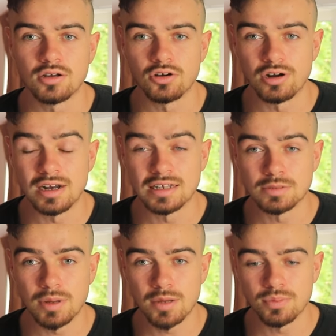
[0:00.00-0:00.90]
or in
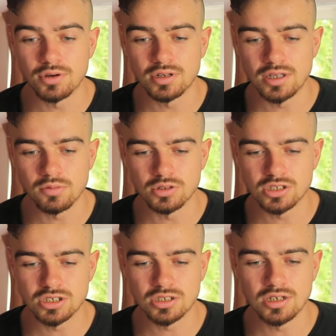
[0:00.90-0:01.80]
his paper, he
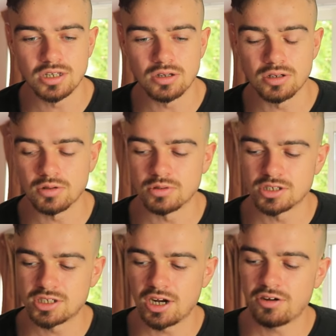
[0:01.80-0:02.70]
was he he was
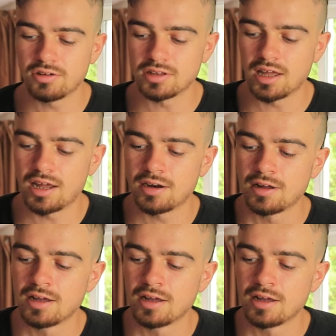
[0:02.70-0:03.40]
sharing that